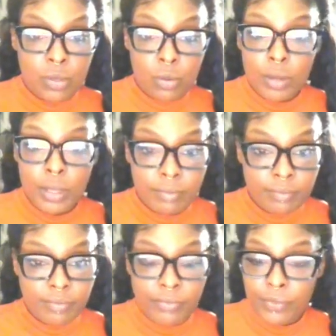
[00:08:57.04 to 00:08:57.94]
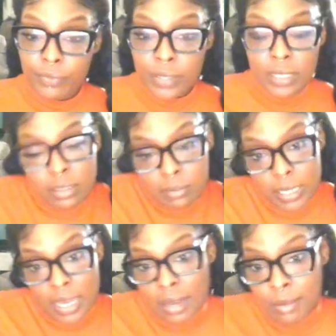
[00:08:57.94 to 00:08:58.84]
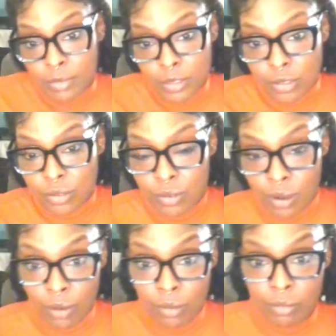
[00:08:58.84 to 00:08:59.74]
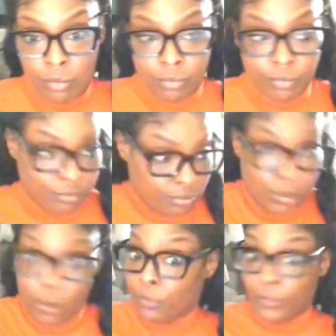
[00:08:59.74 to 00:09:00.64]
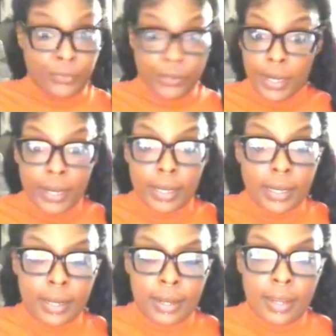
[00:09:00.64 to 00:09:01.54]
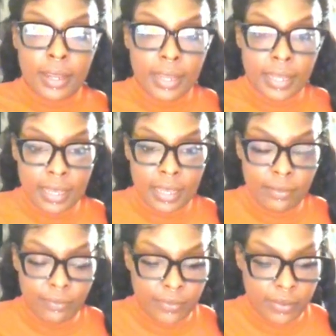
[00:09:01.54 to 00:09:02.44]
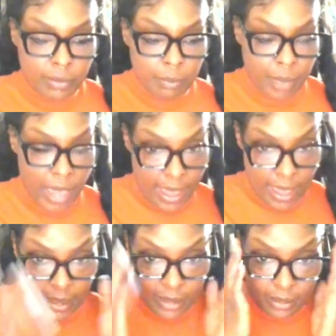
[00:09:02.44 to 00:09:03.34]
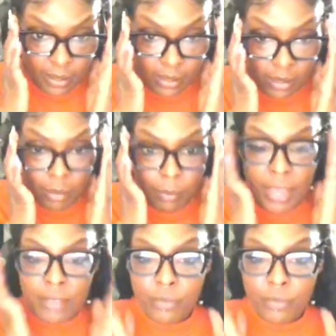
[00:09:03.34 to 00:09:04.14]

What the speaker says: Do it for free sometimes, Do it for free. Give back. Pay